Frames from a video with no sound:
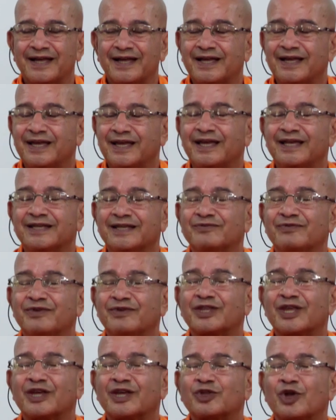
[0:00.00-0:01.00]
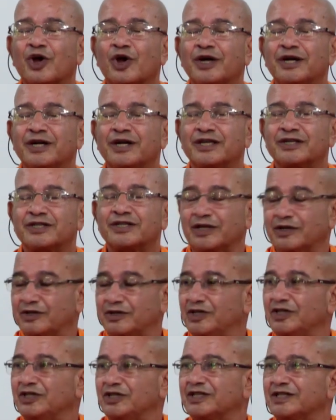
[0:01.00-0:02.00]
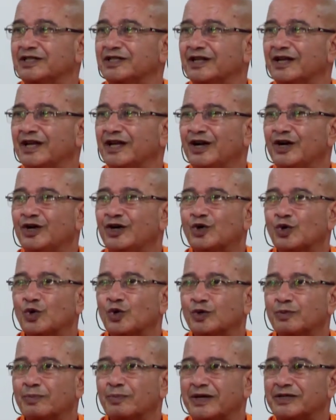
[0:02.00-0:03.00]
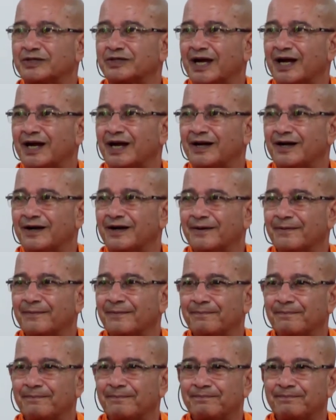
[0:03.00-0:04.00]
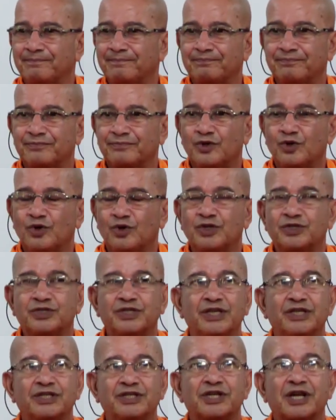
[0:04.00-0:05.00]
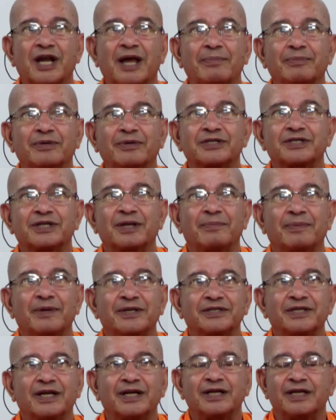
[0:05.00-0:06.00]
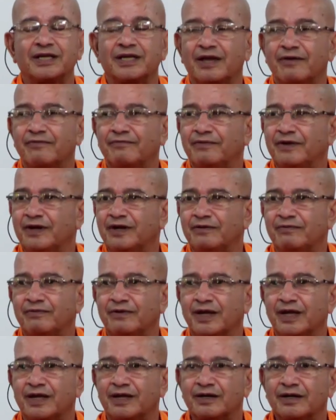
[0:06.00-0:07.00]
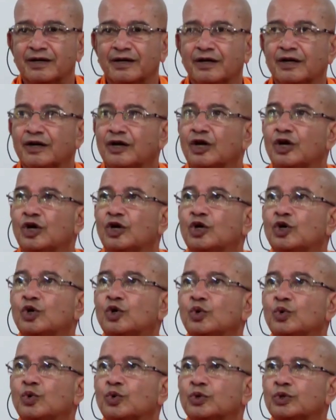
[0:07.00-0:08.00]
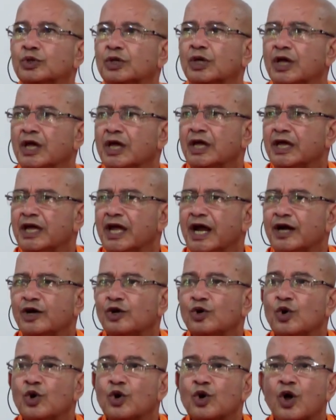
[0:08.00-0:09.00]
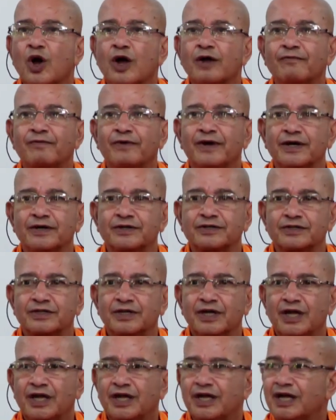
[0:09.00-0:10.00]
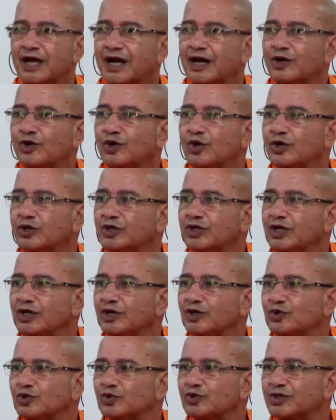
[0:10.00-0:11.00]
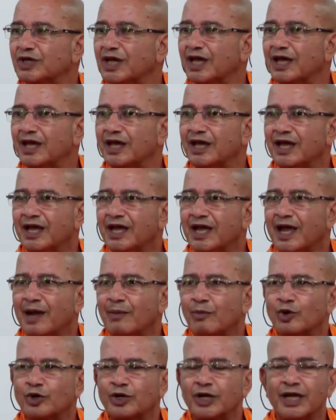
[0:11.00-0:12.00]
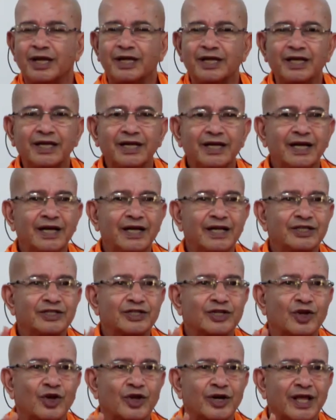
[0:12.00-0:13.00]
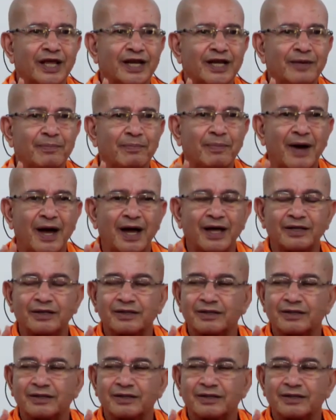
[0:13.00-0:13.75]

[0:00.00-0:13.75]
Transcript: He is with authority saying, this is truth, my child. You will see Sri Ramakrishna presenting everywhere truth. He had no conflicts. He had nothing to say about any religion or any path.